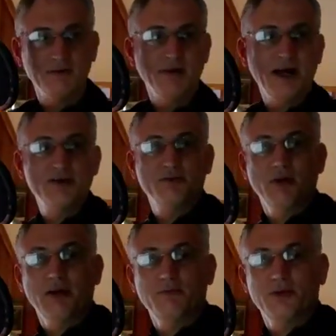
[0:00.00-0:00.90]
That's
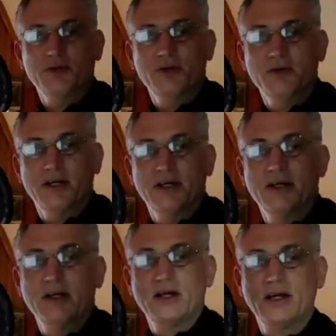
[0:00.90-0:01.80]
where we're
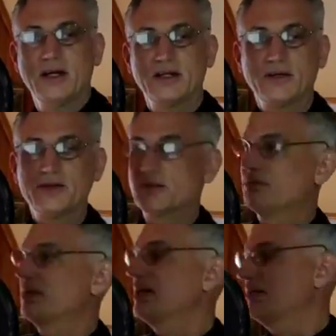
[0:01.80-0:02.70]
doing. Turn
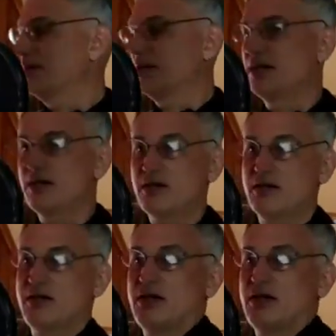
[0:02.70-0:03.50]
some light on here.